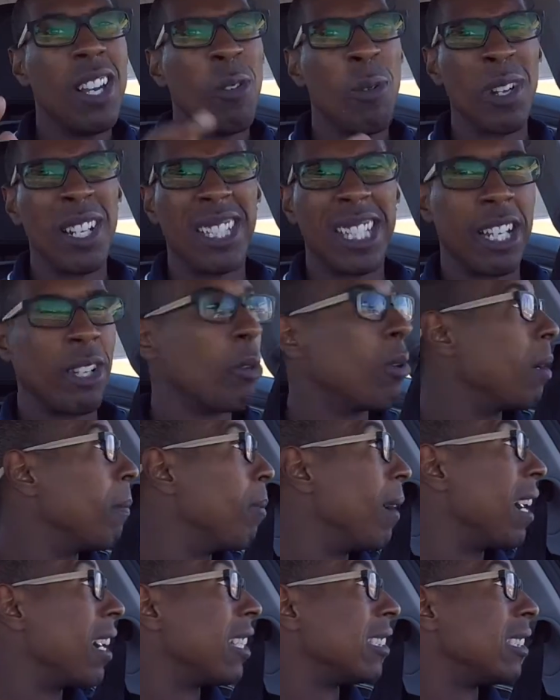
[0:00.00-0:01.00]
We're gonna take a quick
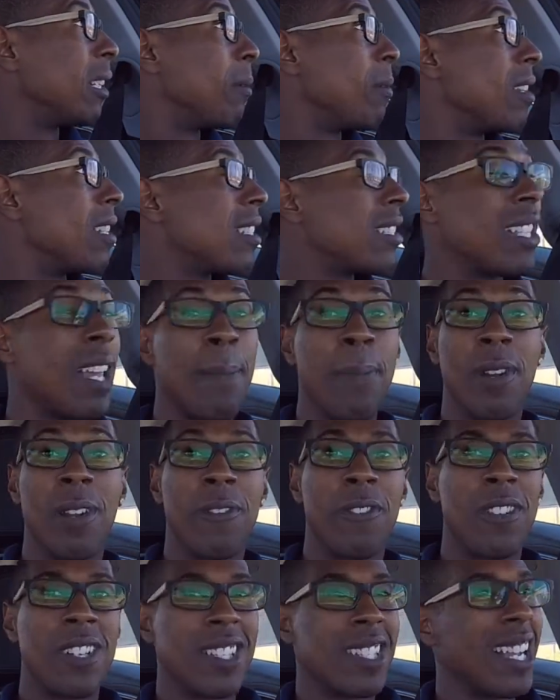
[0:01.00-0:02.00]
break because I'm gonna step on
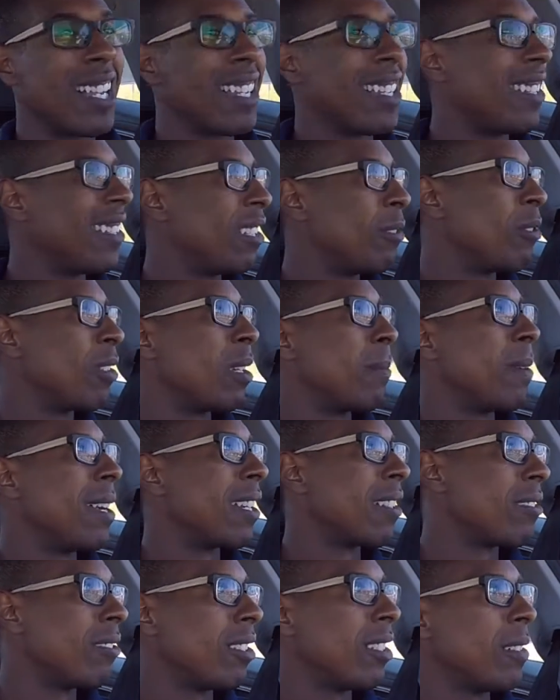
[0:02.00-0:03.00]
it for a second, then we'll get
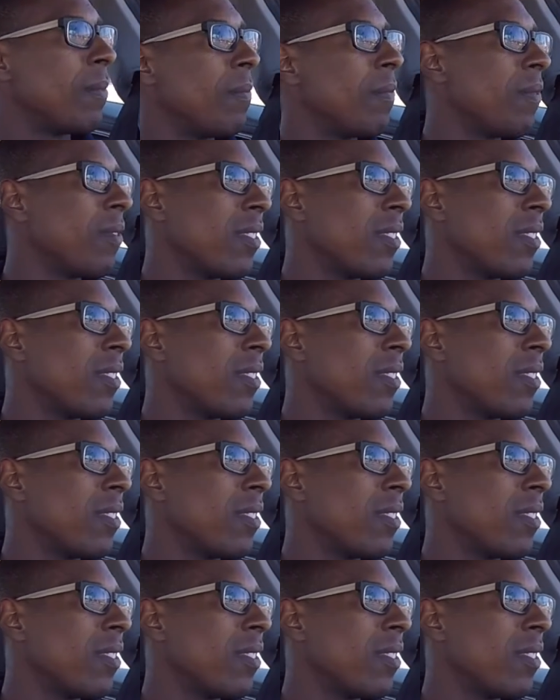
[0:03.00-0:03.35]
back to it.